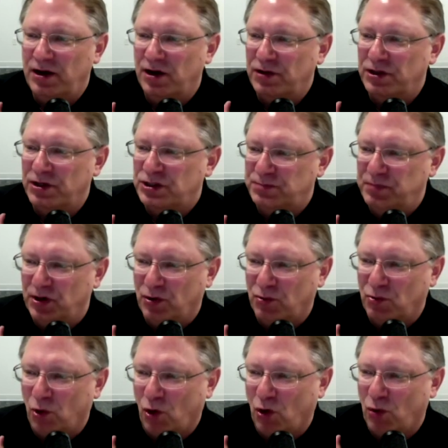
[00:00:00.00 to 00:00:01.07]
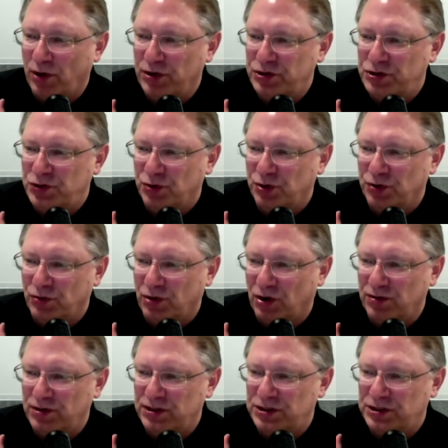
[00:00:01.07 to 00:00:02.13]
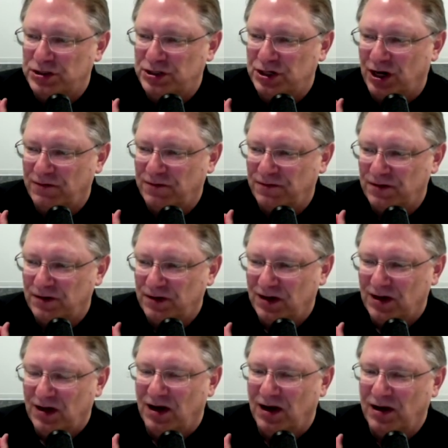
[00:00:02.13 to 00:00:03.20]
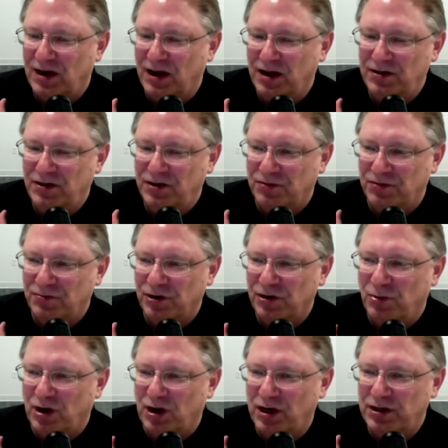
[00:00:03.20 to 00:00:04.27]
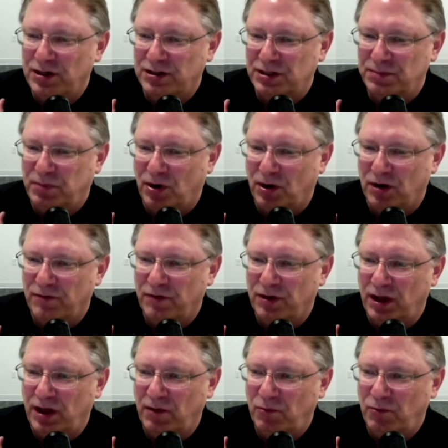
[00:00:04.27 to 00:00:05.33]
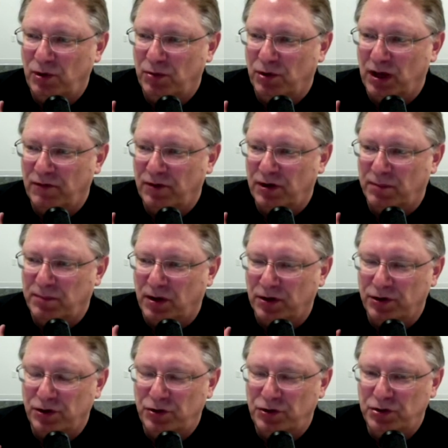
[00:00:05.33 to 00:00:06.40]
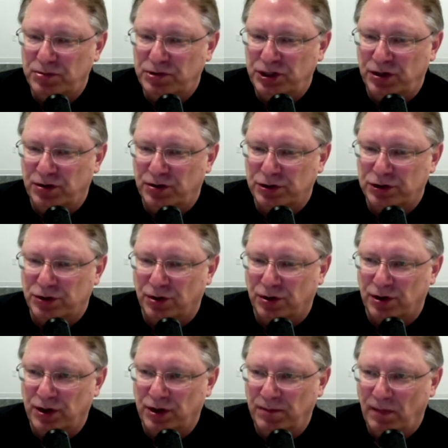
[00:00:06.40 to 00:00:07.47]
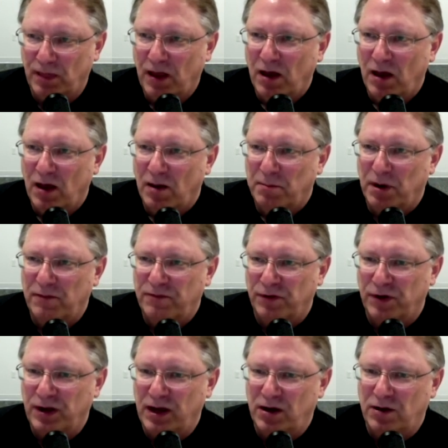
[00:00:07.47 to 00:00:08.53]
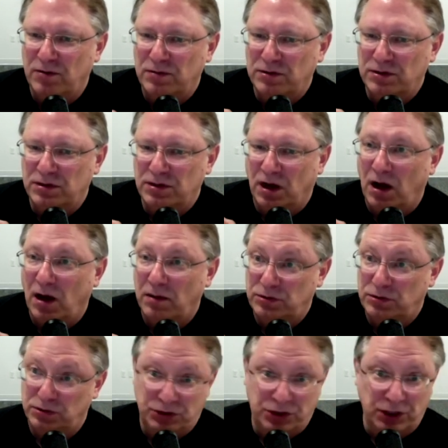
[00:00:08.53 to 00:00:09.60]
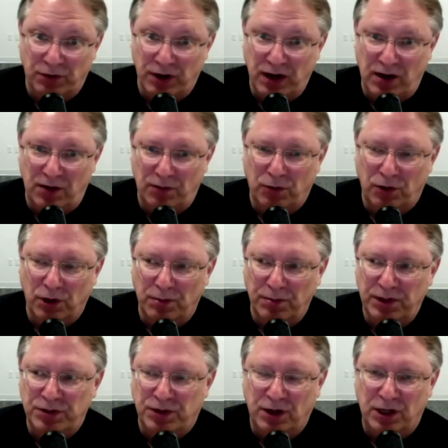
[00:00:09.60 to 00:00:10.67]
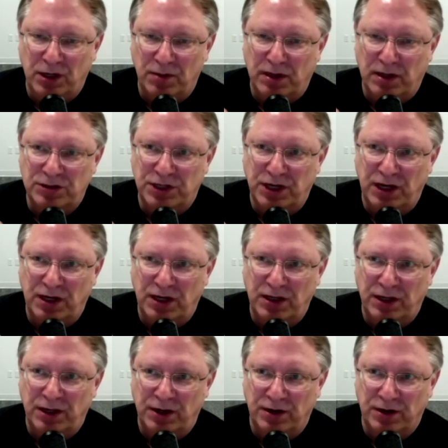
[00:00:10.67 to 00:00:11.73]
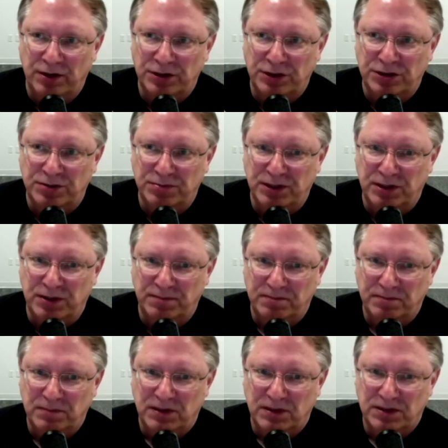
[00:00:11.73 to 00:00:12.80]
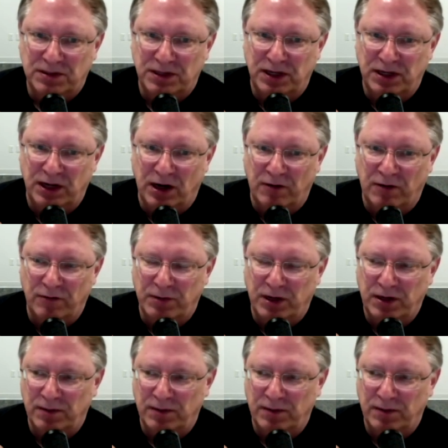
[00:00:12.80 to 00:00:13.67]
this has been a whirlwind tour through all this stuff. Again, you can rewind to see part of it, and we will have it up on our YouTube channel shortly. But for now, uh, stick around. We're going to be talking about scanning here in just a minute. Take care, everybody.